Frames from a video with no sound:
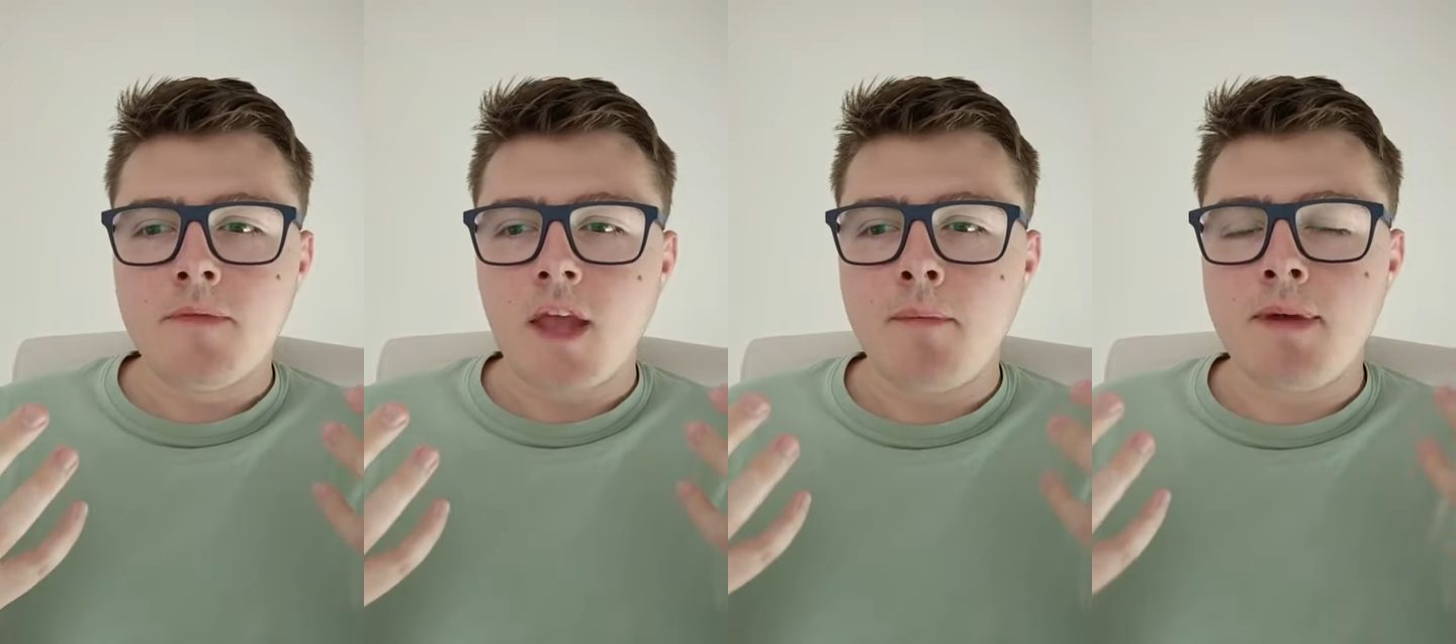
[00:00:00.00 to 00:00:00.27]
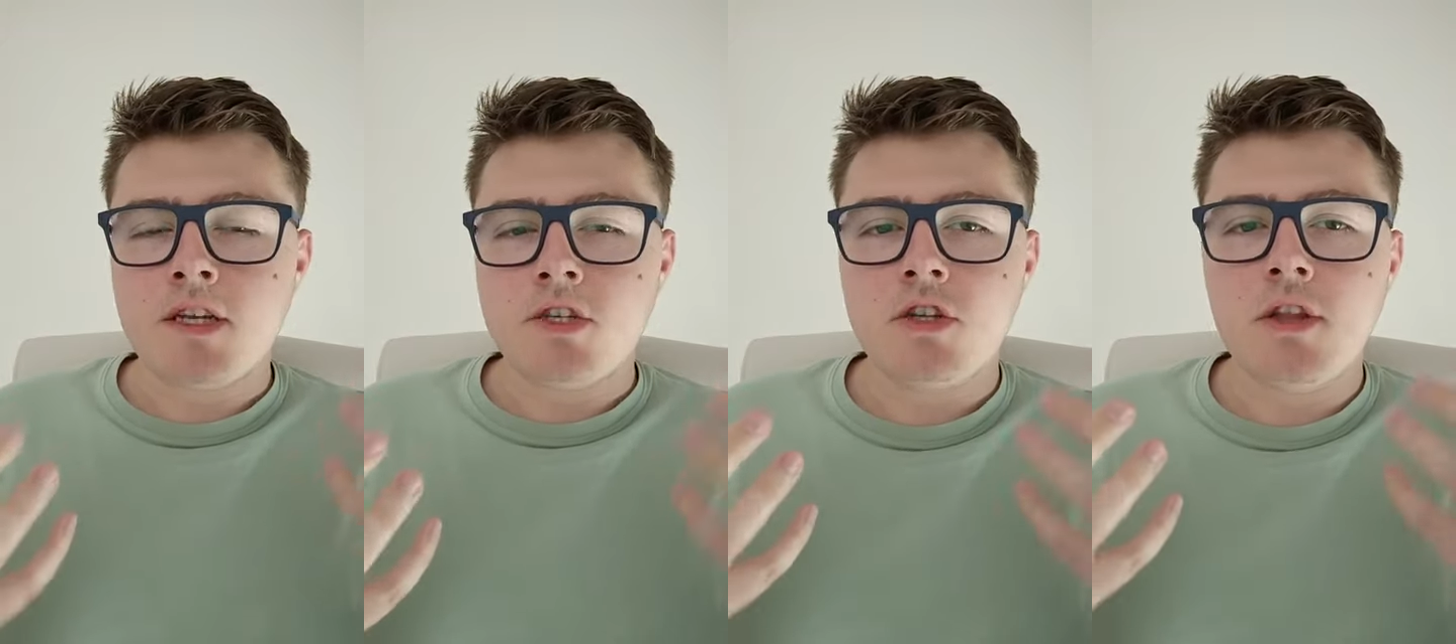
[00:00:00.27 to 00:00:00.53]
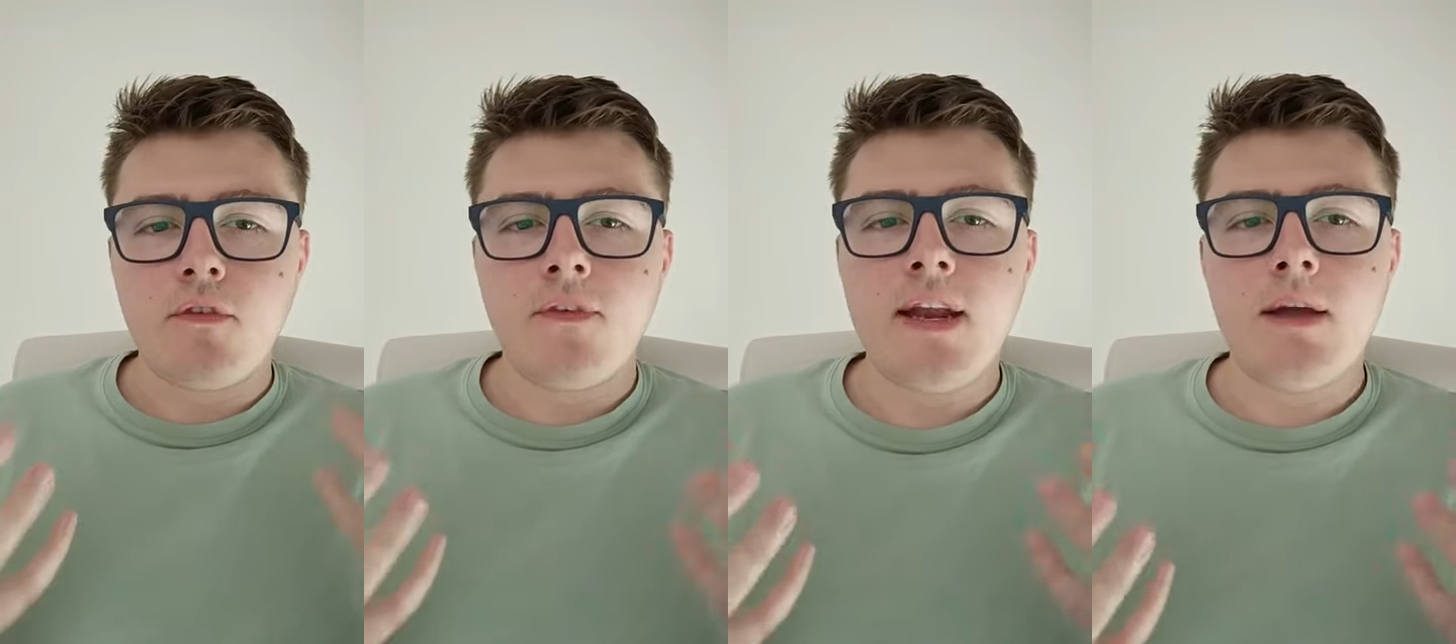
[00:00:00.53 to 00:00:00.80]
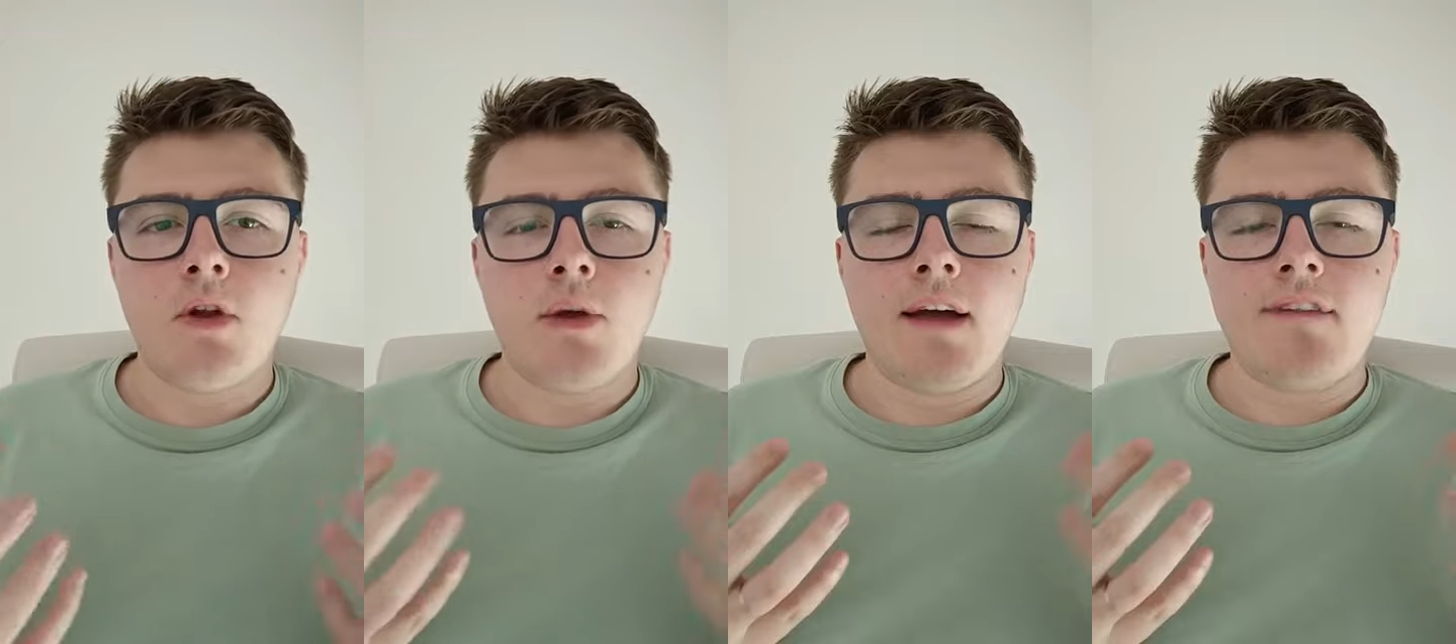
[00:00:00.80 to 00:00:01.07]
imagine that
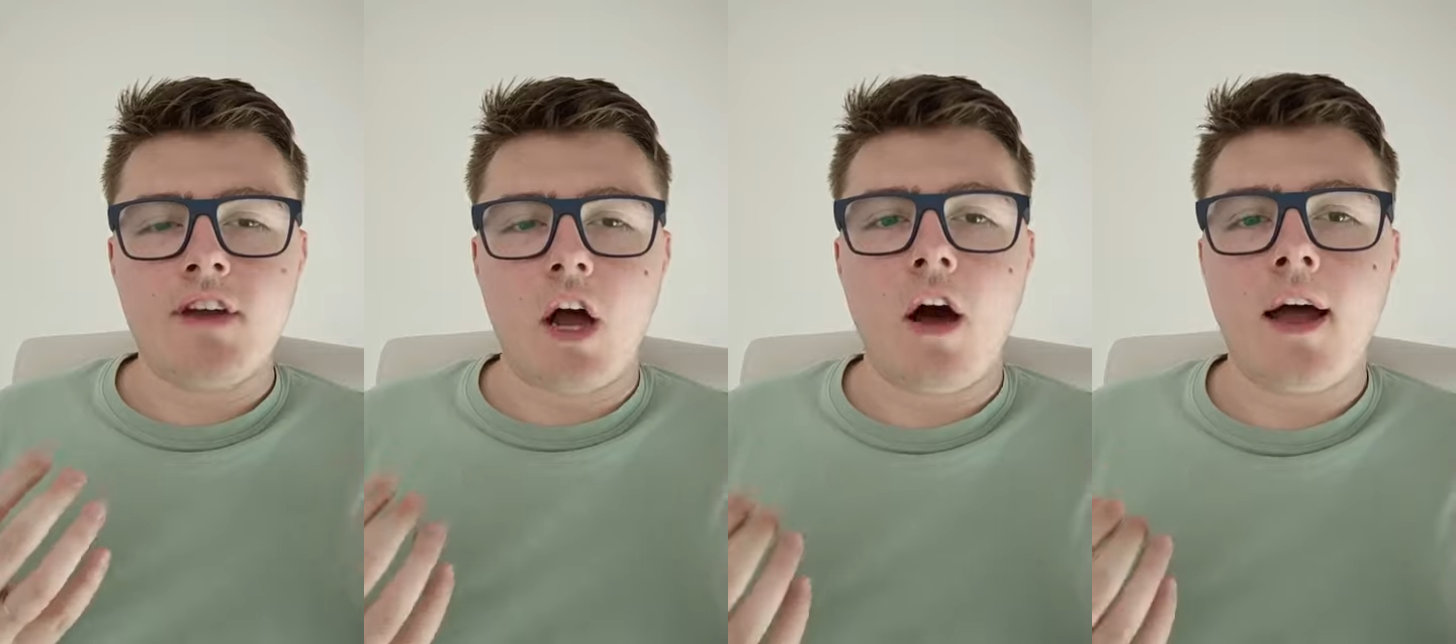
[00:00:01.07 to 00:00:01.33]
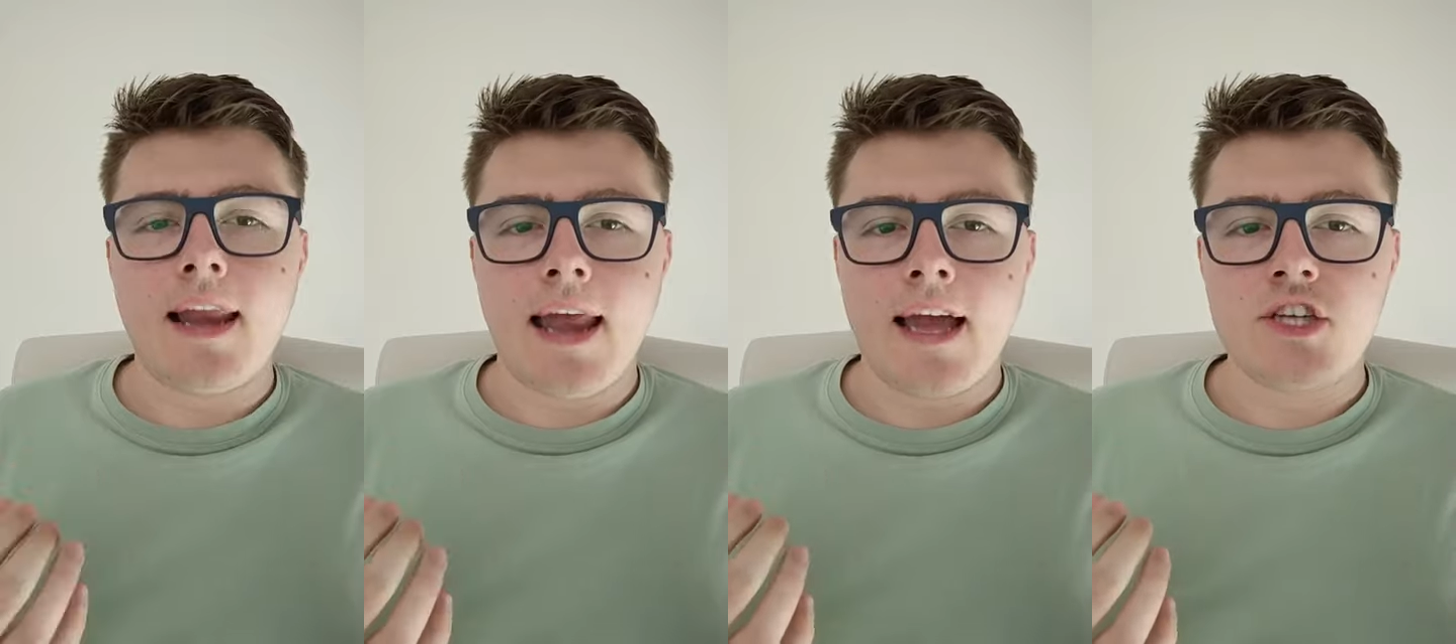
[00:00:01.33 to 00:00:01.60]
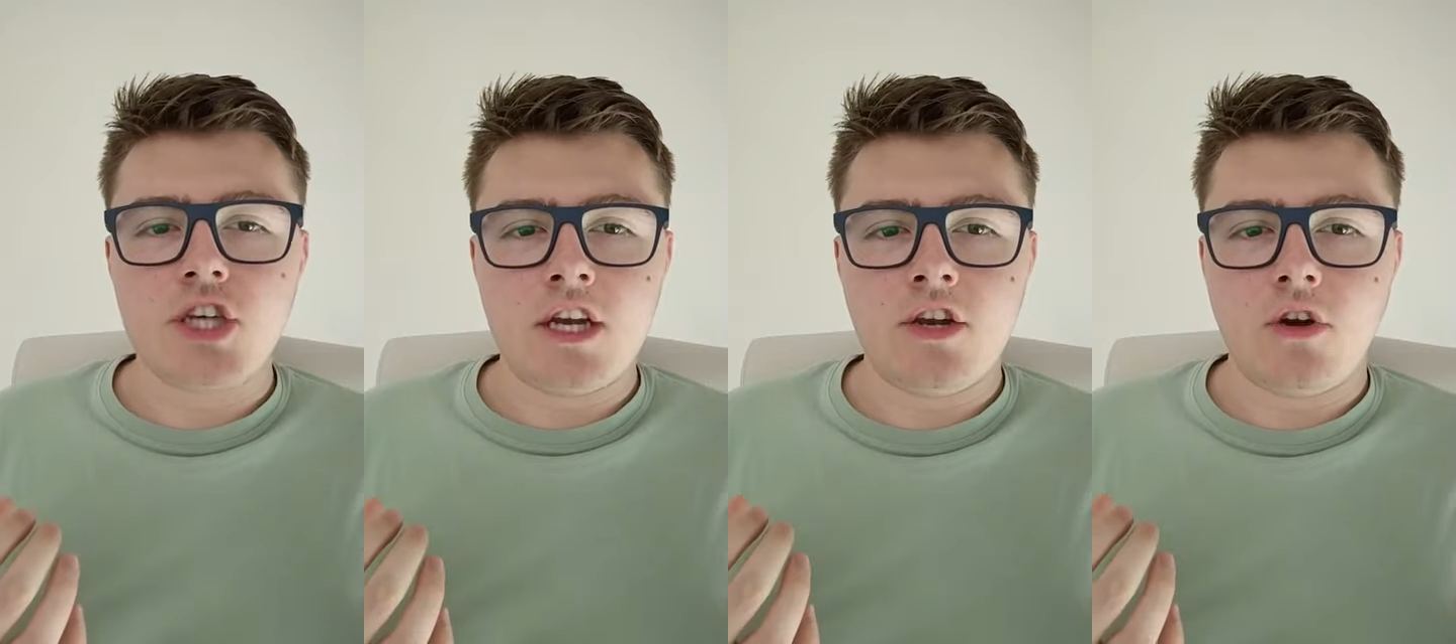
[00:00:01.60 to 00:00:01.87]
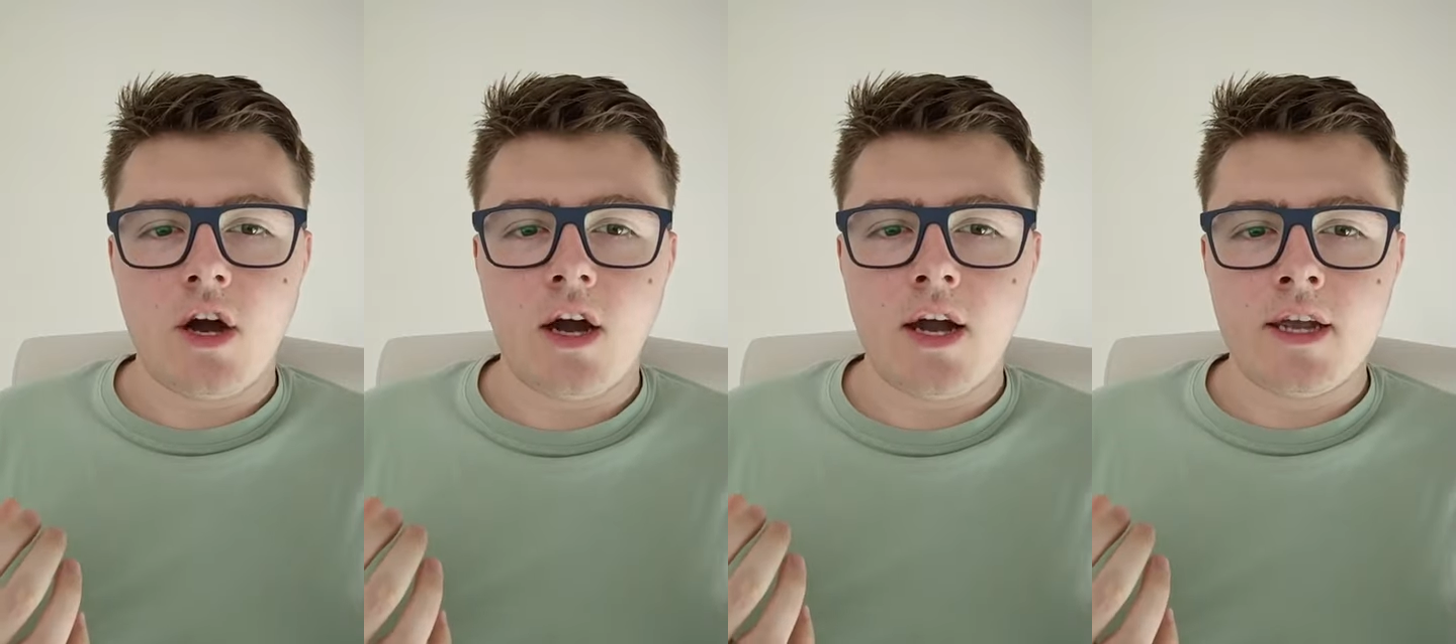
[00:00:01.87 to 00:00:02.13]
feeling when you have an eyelash in
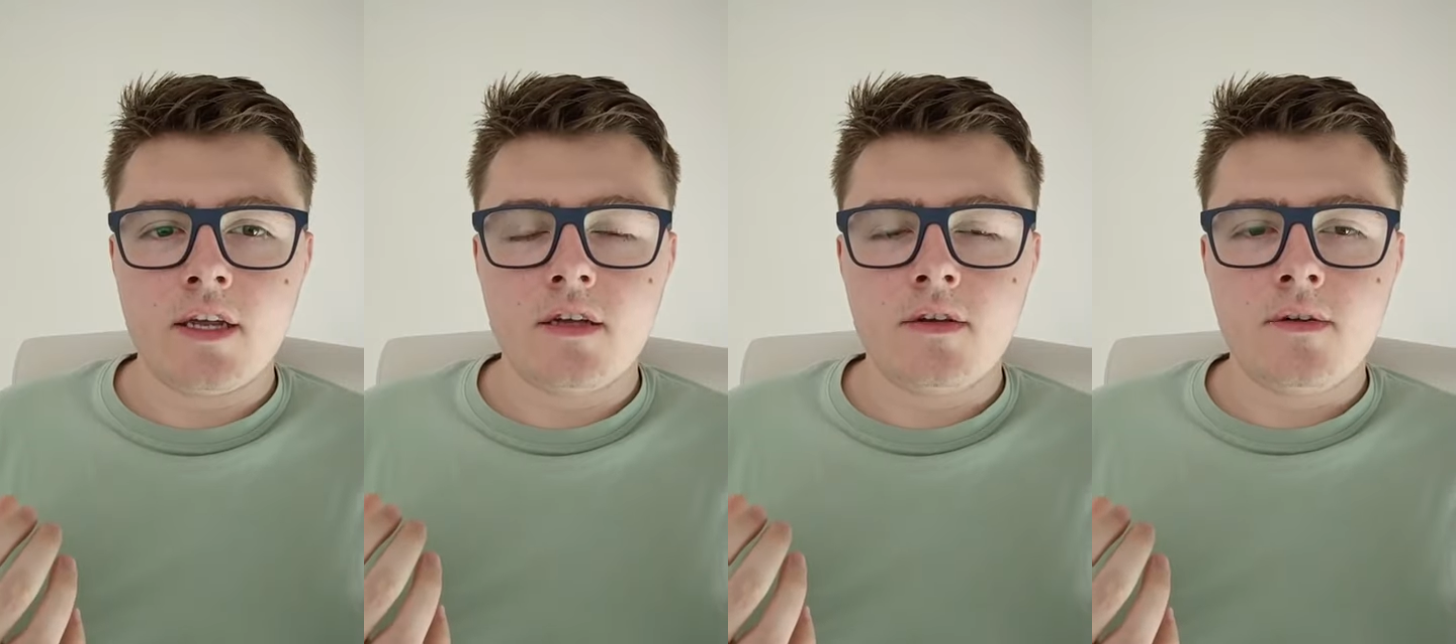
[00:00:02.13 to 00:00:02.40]
your eye.